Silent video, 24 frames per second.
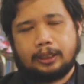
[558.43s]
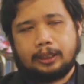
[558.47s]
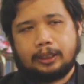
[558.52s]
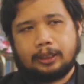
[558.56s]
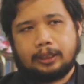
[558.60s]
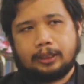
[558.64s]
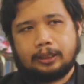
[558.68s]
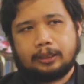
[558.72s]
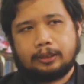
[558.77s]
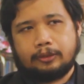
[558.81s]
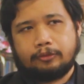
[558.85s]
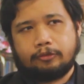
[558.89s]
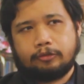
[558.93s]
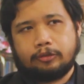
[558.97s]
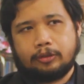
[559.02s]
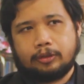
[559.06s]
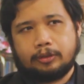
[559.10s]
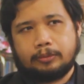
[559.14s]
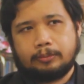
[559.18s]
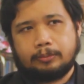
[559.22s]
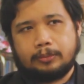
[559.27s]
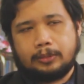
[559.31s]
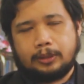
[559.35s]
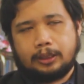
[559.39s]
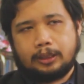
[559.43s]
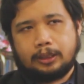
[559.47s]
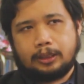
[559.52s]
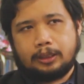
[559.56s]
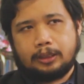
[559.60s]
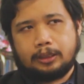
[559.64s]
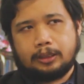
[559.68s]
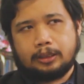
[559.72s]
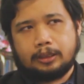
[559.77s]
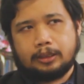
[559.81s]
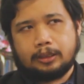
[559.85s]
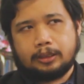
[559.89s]
And for
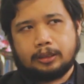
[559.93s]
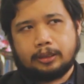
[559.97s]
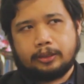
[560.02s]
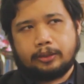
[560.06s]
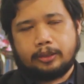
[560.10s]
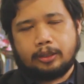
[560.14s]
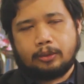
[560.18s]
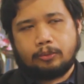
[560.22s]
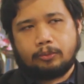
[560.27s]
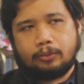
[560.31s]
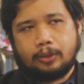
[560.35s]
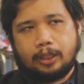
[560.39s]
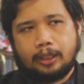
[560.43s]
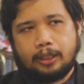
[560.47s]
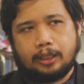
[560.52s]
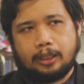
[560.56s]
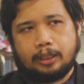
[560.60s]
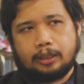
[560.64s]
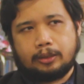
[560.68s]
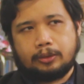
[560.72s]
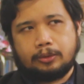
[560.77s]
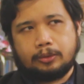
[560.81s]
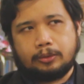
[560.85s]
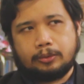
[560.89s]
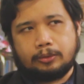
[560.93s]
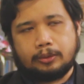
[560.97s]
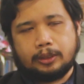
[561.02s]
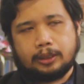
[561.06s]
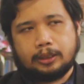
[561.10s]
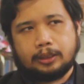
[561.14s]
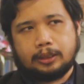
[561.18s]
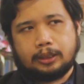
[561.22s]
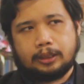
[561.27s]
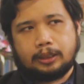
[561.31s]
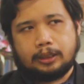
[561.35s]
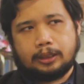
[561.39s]
me, the way I do
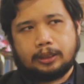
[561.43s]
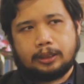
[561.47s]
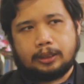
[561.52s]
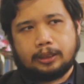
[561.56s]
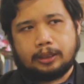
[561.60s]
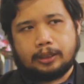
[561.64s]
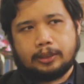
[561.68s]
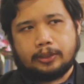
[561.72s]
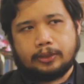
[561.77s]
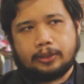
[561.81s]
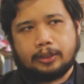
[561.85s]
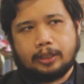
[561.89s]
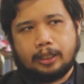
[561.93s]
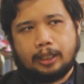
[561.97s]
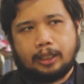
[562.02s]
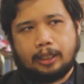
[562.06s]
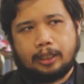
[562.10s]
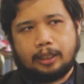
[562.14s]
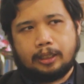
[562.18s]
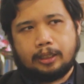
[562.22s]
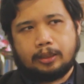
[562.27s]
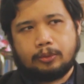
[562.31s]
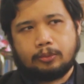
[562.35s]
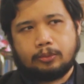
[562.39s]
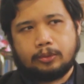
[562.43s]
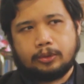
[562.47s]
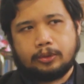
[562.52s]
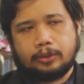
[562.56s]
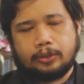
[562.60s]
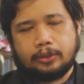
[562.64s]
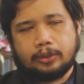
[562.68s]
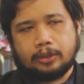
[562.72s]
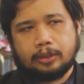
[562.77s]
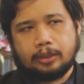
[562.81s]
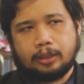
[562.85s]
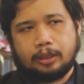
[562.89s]
it is I would
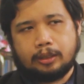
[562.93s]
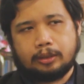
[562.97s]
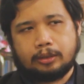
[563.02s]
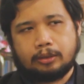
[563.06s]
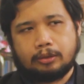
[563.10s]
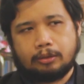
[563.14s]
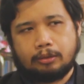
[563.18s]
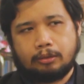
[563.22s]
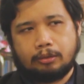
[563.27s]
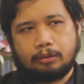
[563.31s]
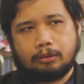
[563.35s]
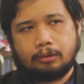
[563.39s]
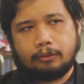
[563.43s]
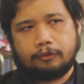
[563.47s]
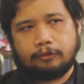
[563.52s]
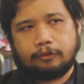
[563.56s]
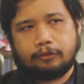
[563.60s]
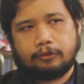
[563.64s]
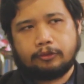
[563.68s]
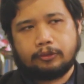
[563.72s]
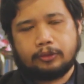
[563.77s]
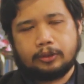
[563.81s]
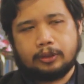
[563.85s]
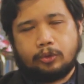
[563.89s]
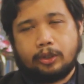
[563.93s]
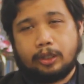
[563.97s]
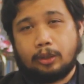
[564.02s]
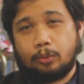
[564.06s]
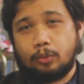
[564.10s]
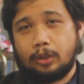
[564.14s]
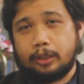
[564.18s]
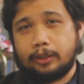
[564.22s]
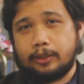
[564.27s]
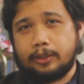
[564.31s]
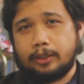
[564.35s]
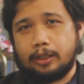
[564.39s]
start off with a
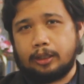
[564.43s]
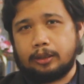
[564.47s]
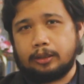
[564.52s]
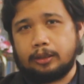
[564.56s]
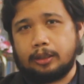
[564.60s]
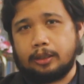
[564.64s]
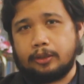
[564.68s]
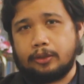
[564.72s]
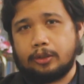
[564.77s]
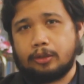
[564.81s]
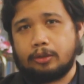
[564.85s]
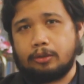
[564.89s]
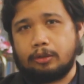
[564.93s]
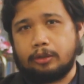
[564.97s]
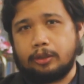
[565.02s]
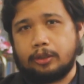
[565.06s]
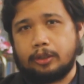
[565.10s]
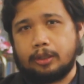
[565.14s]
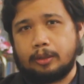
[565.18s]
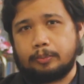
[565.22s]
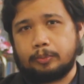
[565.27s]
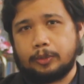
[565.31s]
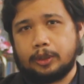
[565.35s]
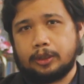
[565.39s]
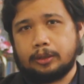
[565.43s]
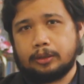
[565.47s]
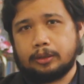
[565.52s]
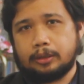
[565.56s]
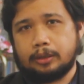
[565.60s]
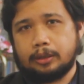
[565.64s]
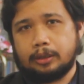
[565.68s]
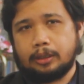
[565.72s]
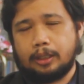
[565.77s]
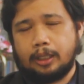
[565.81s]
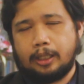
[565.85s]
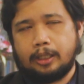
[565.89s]
one sentence concept.
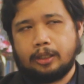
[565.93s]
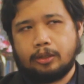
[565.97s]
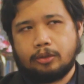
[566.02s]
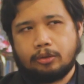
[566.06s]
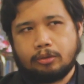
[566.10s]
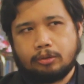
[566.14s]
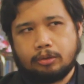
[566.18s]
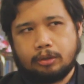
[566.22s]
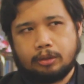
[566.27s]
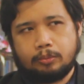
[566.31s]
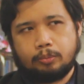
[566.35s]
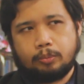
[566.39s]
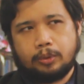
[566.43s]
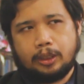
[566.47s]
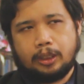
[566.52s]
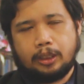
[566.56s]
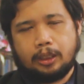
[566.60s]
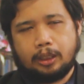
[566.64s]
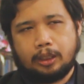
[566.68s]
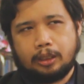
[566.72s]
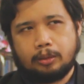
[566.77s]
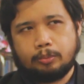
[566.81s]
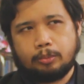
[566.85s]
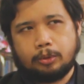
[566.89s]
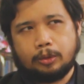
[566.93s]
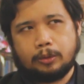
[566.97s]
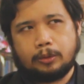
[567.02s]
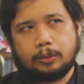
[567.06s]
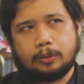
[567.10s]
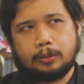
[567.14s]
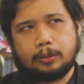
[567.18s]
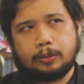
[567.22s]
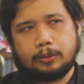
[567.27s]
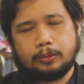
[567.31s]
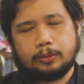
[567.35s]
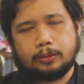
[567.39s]
I should be
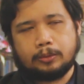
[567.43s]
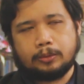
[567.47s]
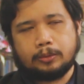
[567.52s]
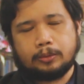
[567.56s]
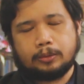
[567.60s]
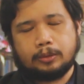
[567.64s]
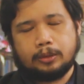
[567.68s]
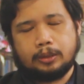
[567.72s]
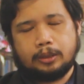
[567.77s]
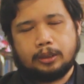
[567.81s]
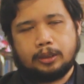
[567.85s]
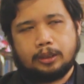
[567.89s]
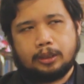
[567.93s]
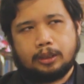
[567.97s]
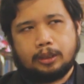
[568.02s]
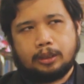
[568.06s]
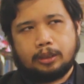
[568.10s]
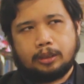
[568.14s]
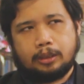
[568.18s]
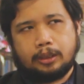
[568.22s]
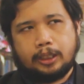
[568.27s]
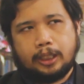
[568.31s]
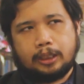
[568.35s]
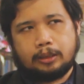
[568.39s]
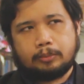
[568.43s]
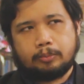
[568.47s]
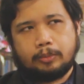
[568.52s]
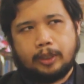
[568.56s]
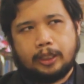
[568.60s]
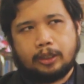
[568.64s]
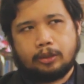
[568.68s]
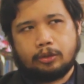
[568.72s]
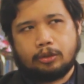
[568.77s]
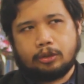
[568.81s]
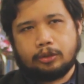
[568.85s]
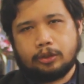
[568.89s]
able to write
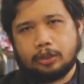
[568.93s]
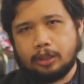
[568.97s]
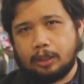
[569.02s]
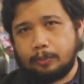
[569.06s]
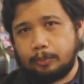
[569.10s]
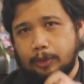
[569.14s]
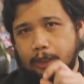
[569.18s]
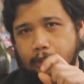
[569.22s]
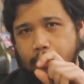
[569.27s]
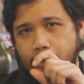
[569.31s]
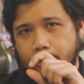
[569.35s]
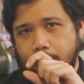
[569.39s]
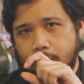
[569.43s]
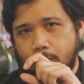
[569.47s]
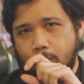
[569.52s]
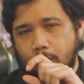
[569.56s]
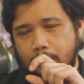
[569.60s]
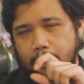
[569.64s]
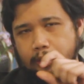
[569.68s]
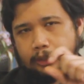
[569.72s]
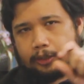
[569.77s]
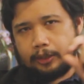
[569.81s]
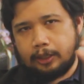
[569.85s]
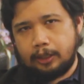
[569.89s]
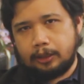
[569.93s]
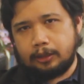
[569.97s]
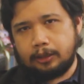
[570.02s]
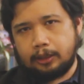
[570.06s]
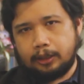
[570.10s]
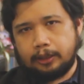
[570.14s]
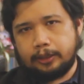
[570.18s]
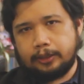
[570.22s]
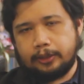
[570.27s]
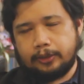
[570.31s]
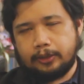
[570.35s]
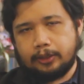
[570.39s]
my concept in just one
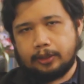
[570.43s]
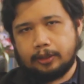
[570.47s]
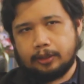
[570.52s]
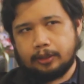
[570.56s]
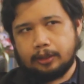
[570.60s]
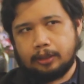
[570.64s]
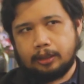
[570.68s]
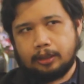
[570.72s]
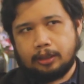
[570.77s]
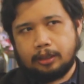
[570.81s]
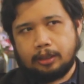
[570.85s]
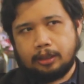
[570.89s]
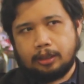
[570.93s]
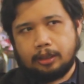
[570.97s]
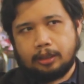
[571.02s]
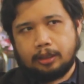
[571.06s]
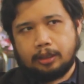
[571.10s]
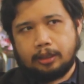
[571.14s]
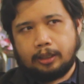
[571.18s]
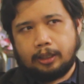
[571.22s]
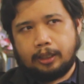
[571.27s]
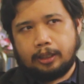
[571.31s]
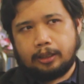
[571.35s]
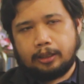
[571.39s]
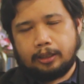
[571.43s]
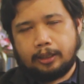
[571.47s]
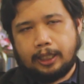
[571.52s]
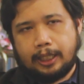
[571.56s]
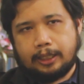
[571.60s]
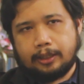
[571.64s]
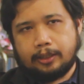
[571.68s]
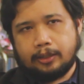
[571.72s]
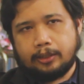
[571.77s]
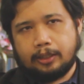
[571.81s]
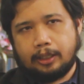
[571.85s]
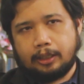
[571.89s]
sentence. And
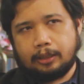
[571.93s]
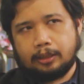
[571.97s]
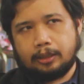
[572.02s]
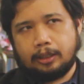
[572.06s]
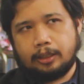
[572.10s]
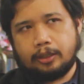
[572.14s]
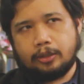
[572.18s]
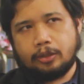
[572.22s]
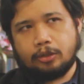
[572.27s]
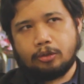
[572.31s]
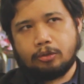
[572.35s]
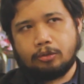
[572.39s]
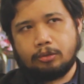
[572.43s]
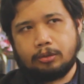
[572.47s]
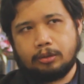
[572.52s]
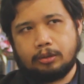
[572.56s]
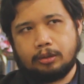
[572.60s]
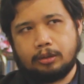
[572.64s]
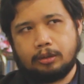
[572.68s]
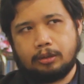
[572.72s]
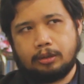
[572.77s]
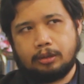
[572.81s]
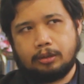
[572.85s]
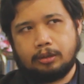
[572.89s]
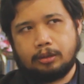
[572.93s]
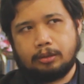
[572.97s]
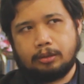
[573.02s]
that sentence should